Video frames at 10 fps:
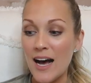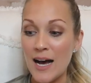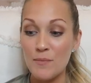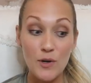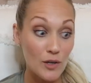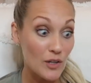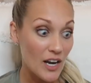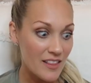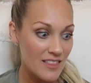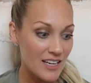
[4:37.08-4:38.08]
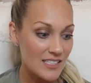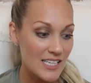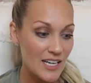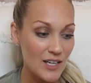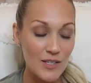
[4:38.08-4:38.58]
Um, there are a lot of
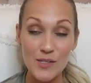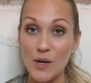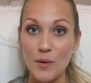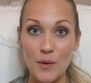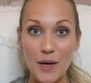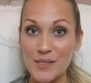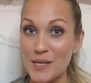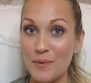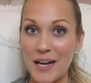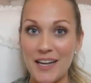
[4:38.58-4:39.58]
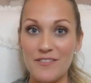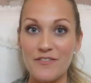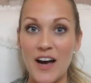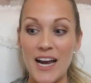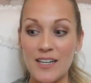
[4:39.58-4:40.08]
things here, so I'll see what I can
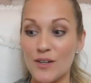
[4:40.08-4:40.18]
find.